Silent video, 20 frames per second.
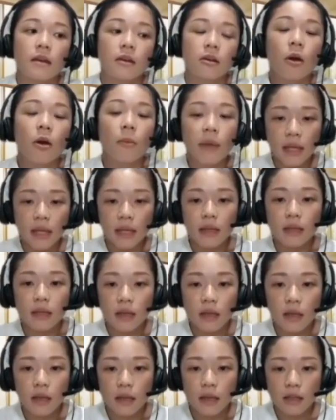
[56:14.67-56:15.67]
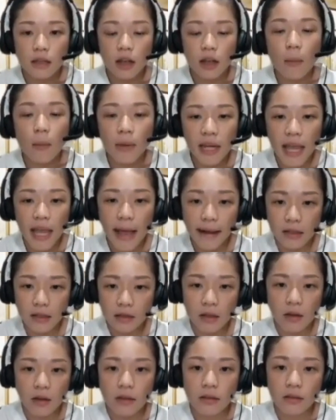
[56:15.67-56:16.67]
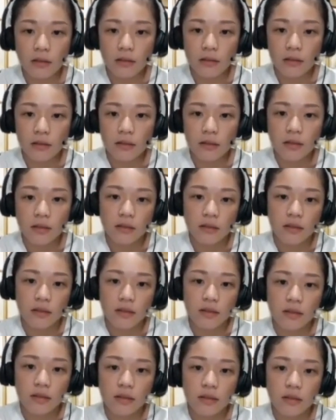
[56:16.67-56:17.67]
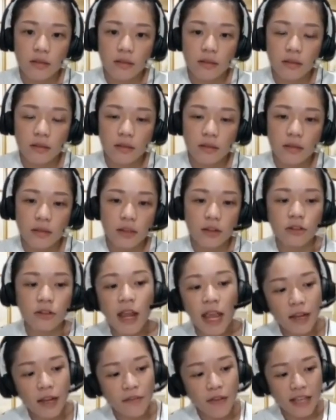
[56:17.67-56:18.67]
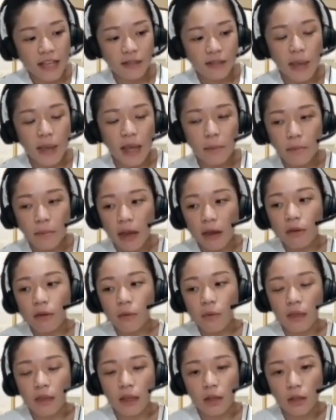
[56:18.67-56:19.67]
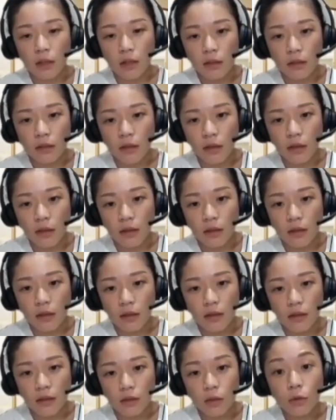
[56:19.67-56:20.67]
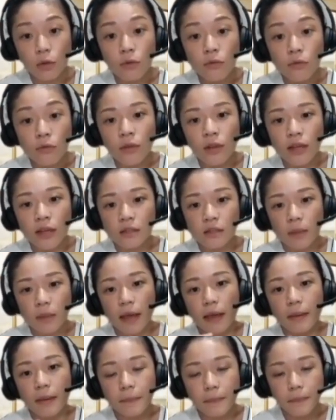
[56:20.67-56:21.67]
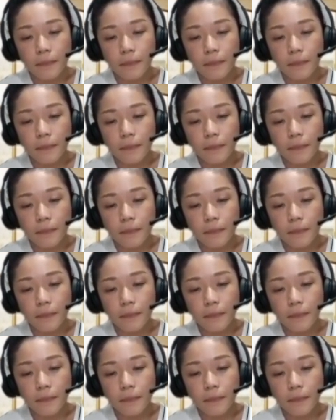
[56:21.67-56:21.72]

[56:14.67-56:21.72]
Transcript: the comedy hackathon, the creative aspect married with the useful aspect.